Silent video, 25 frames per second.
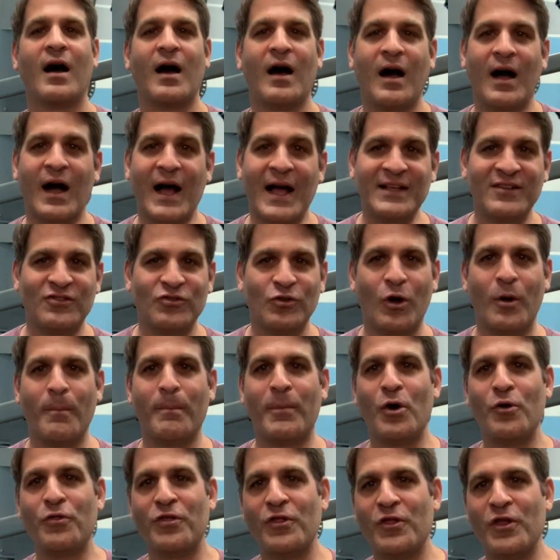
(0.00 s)
I saw
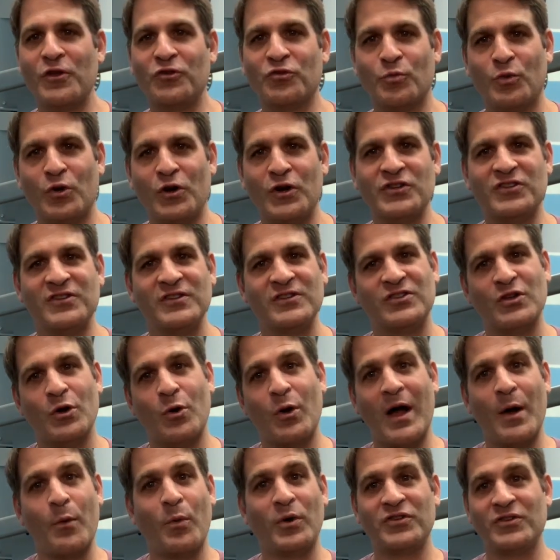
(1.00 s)
both of those words, and so
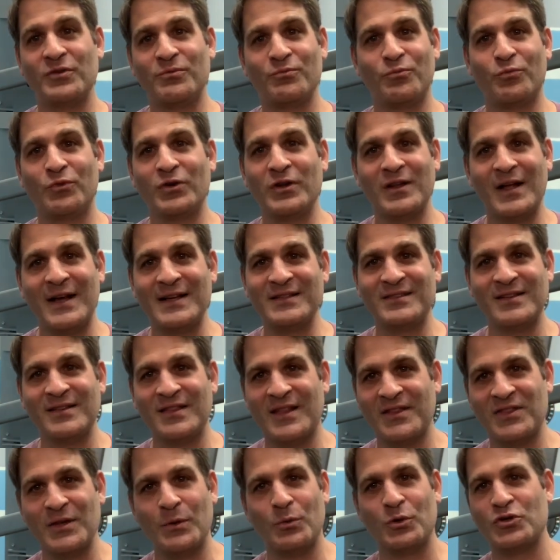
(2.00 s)
I wasn't realizing
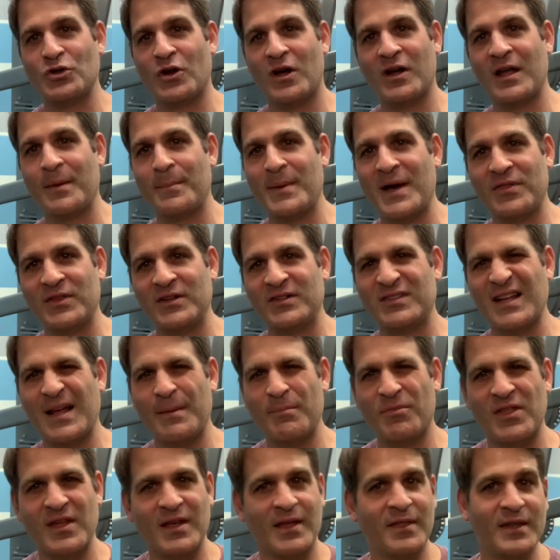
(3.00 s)
that they were talking about the same
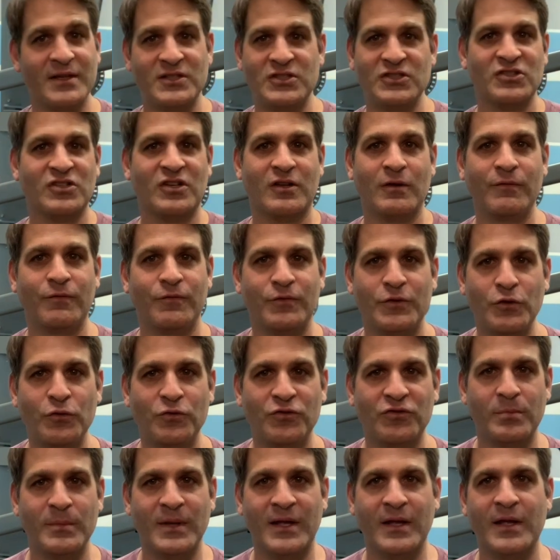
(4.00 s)
thing, and that just
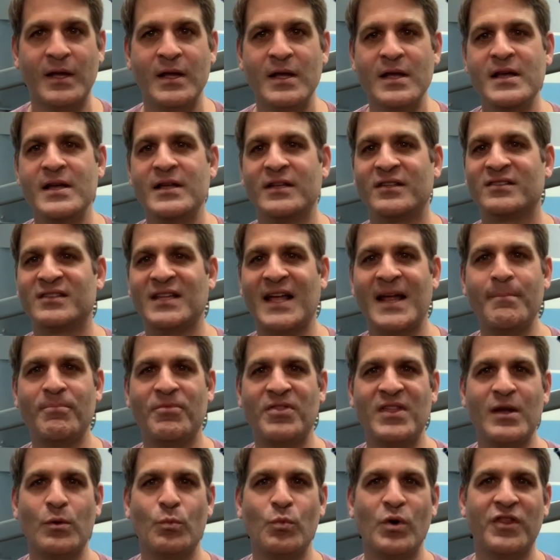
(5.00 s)
confused me. Same
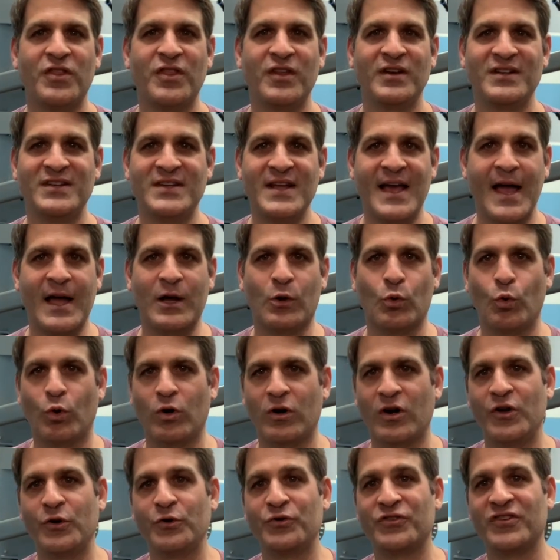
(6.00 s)
thing with deck or
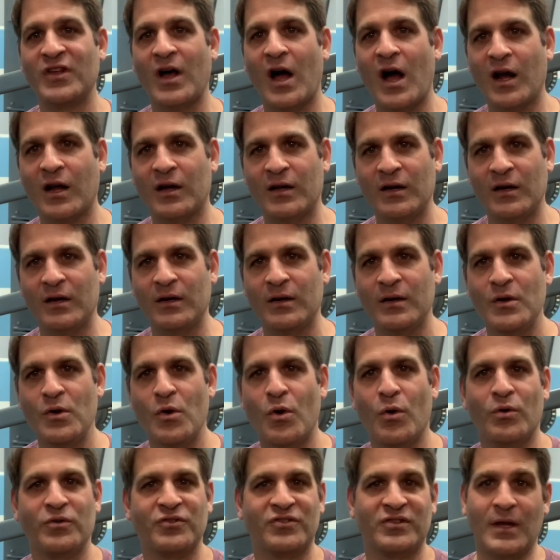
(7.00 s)
Hosaka.
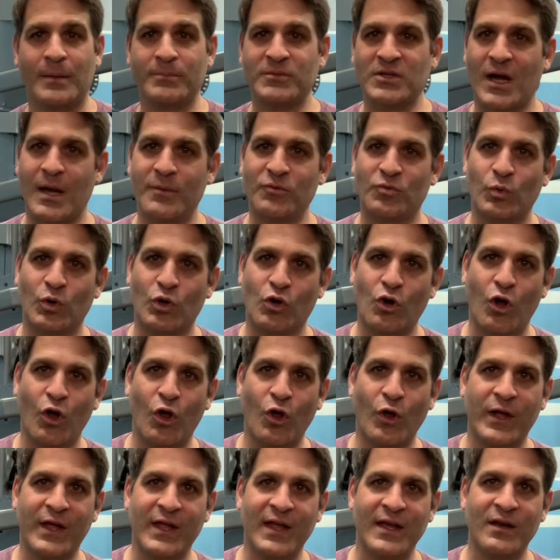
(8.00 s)
Sometimes we're
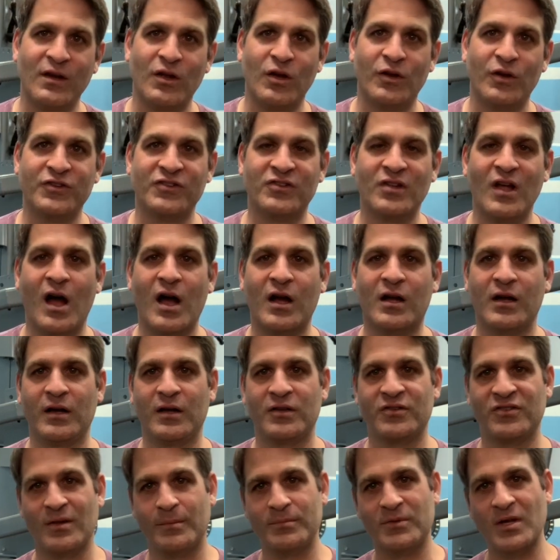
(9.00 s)
calling it Hosaka,
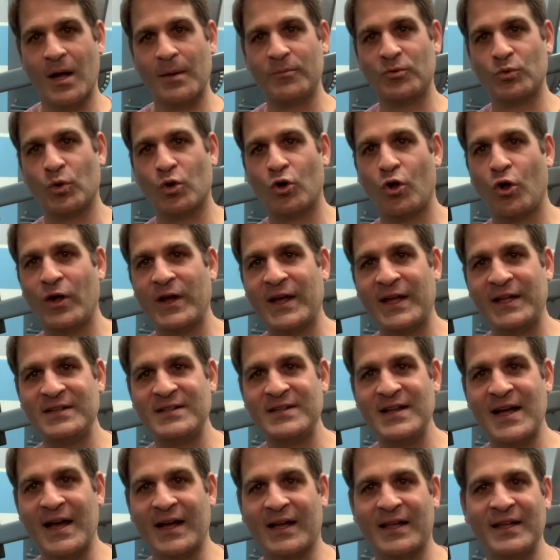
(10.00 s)
sometimes we're calling it
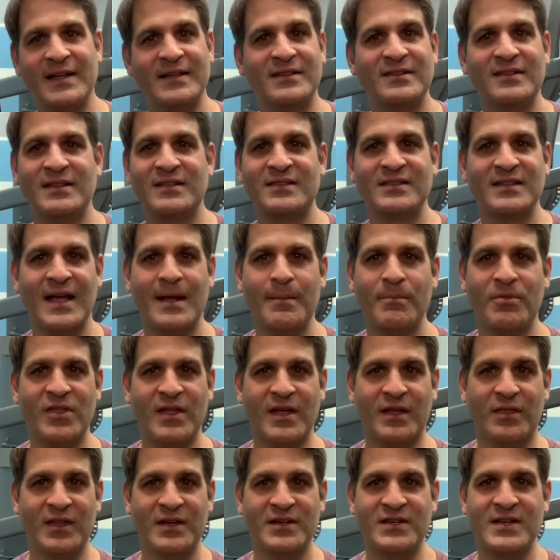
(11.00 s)
deck. It's the same
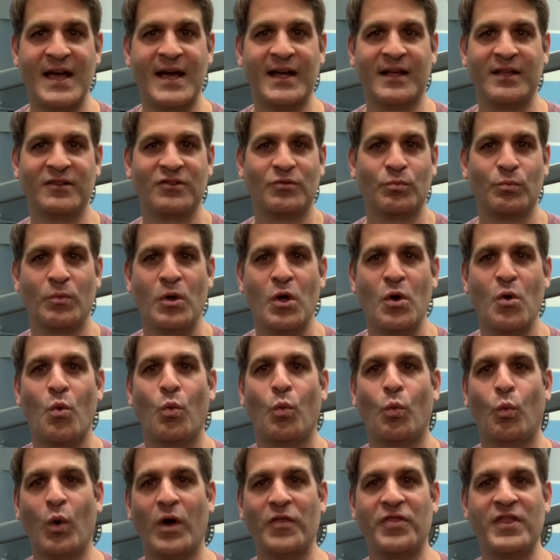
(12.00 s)
thing. The deck is
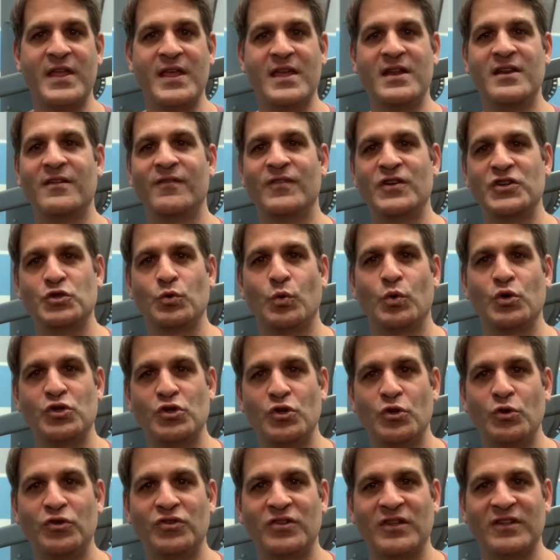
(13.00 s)
what the individual
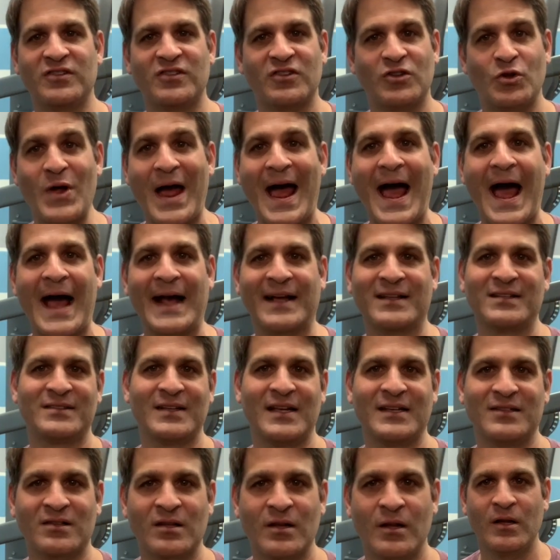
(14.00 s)
uses to
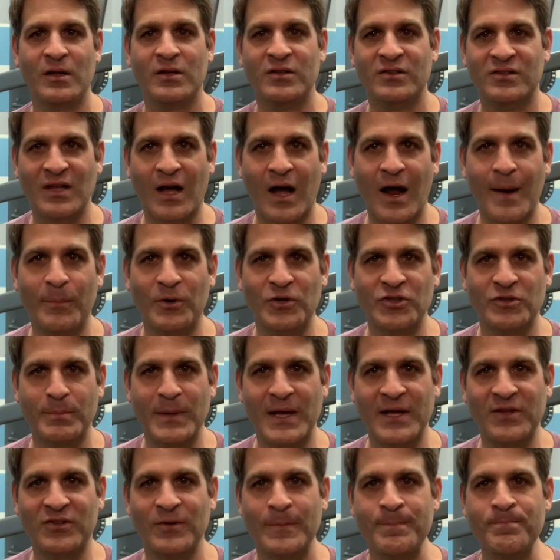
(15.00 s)
access
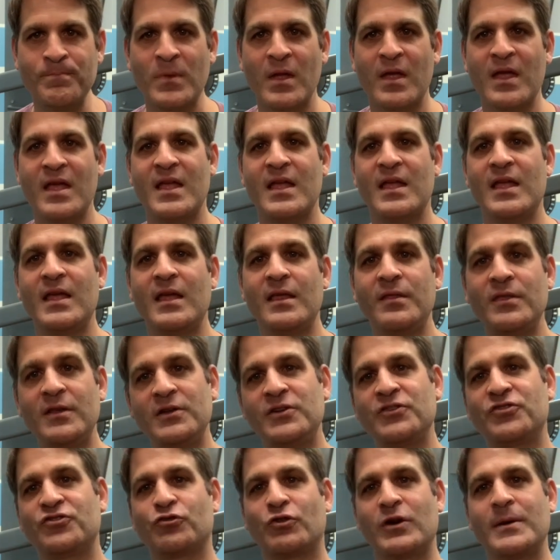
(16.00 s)
cyberspace. In the
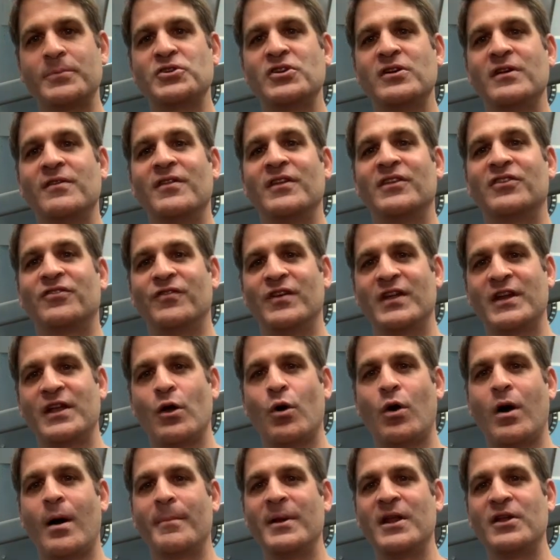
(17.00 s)
description of this
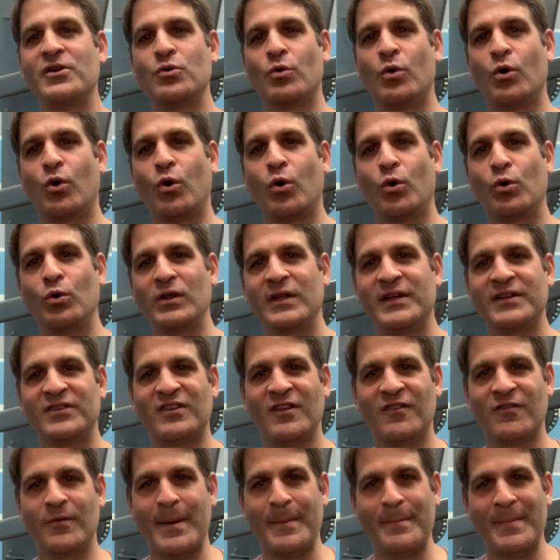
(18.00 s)
video, I'm going to do a whole list
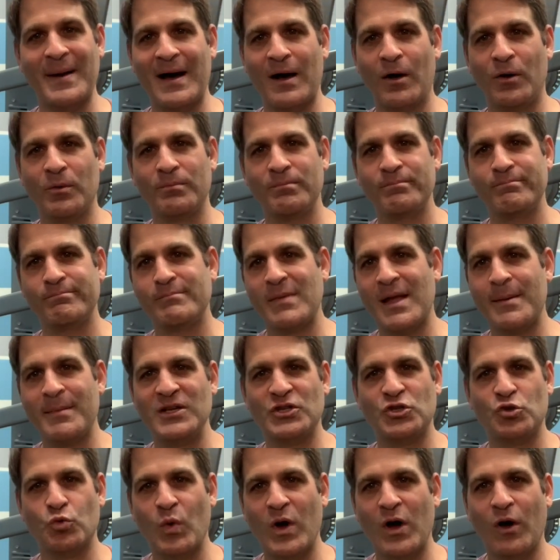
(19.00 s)
of about maybe
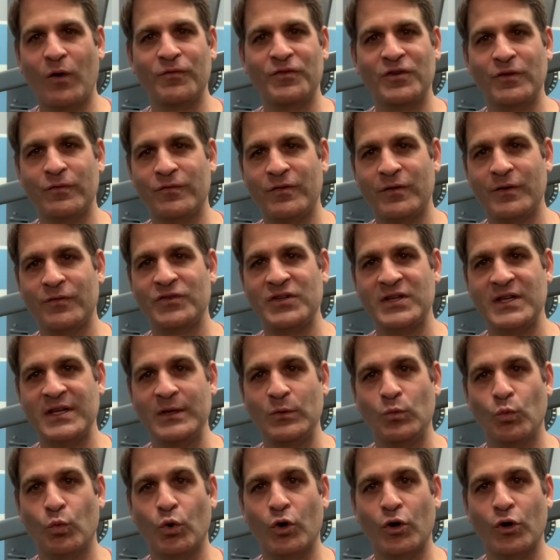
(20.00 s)
12 to
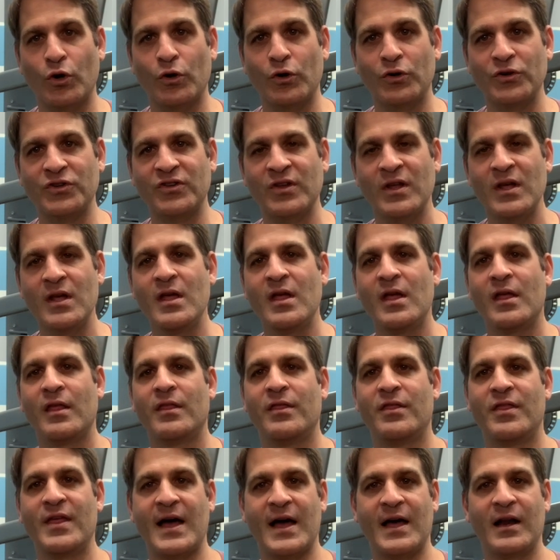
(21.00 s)
15 words
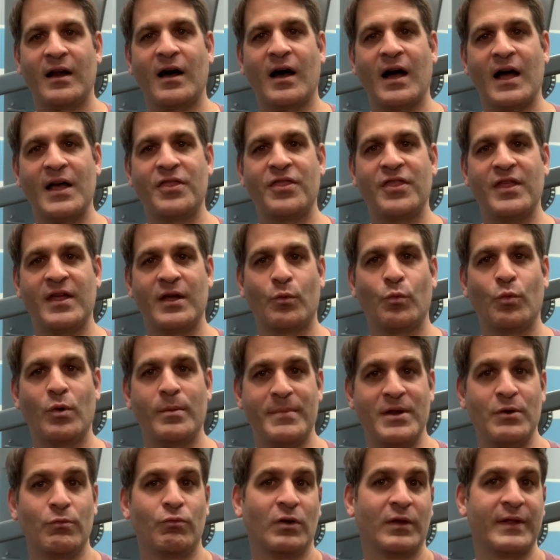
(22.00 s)
that I think would
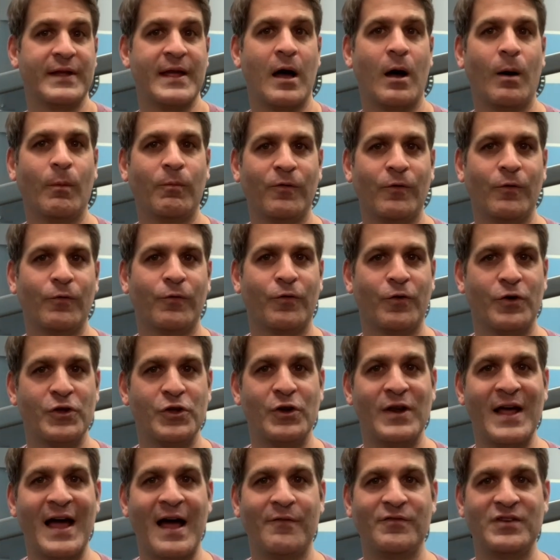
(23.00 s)
be really helpful for you
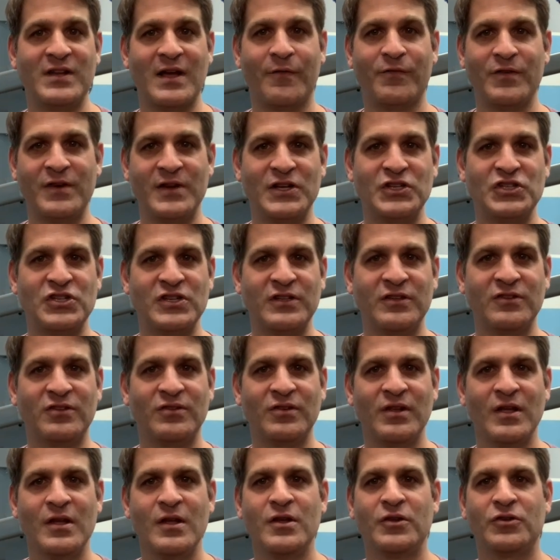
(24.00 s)
to have
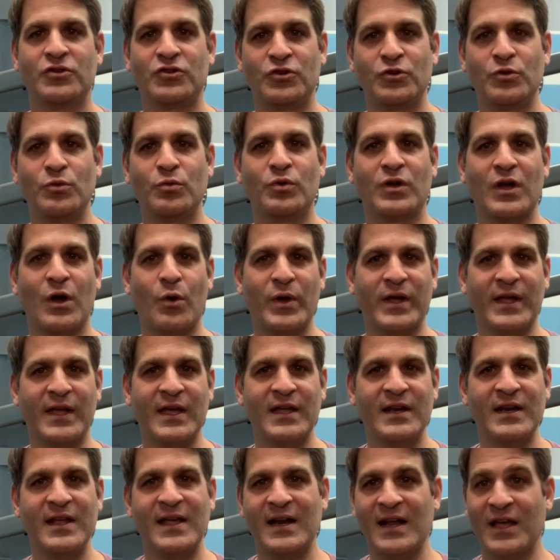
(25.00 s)
definitions to going
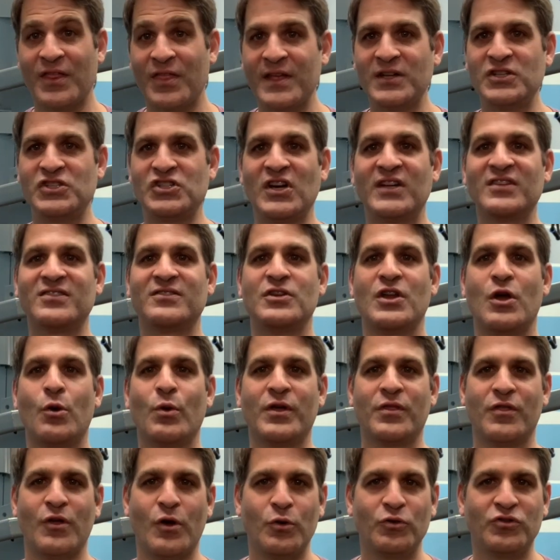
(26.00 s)
in. And I think just
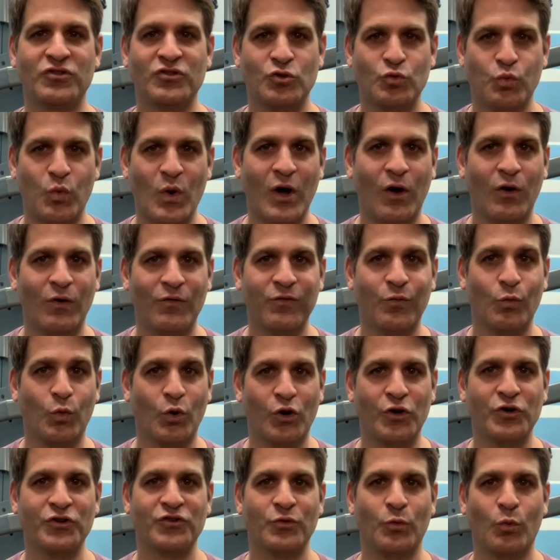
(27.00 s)
knowing those 12
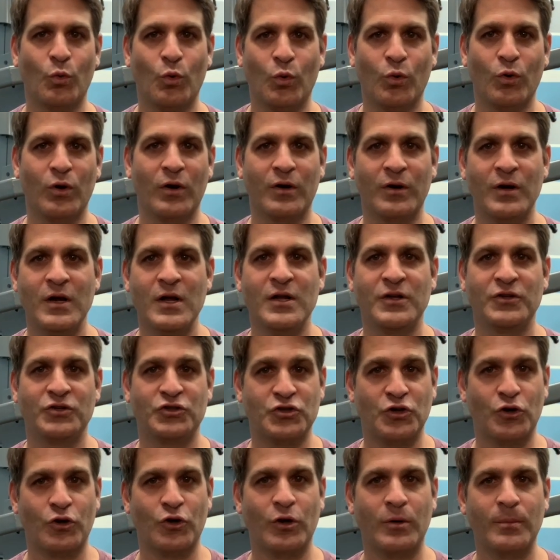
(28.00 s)
words or
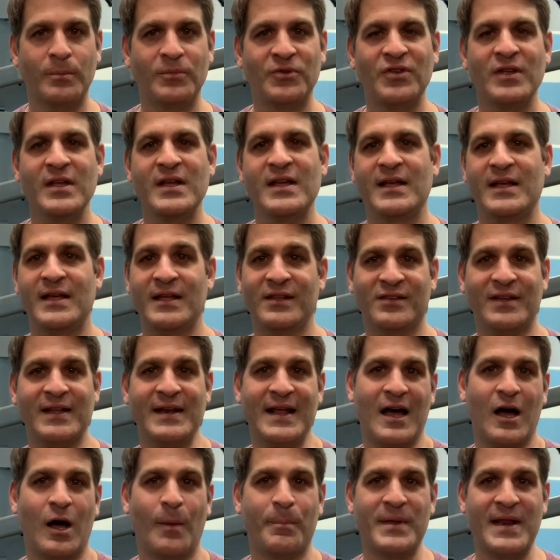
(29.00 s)
terms is going to
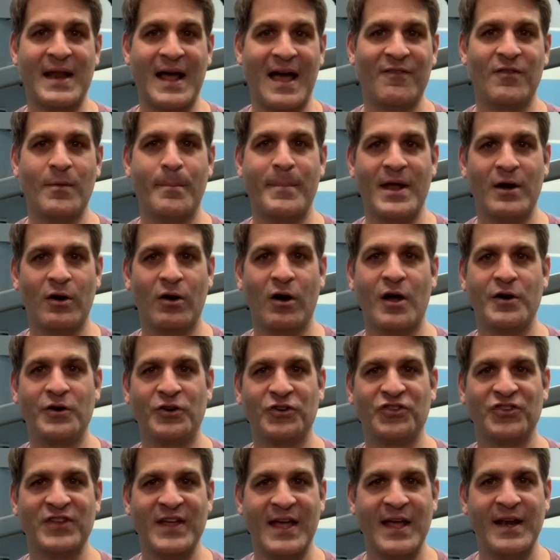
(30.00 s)
help you to have a better
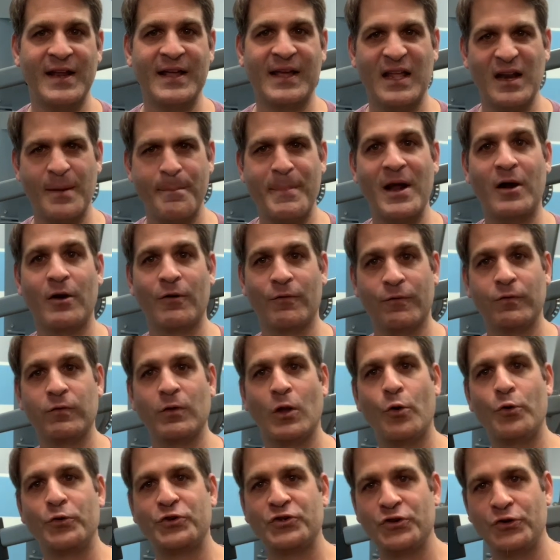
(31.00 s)
understanding and a better
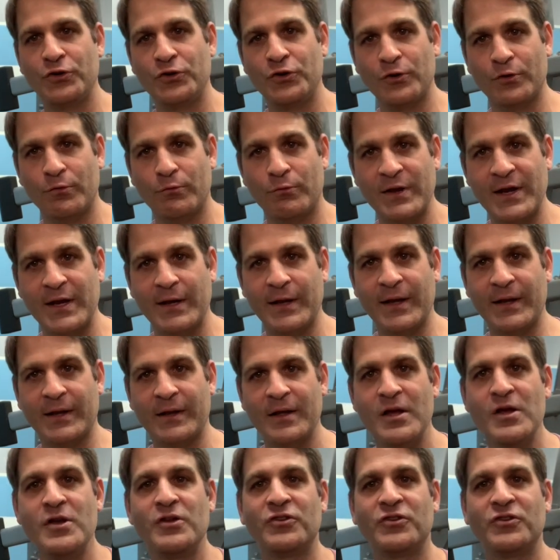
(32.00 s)
flow to your reading.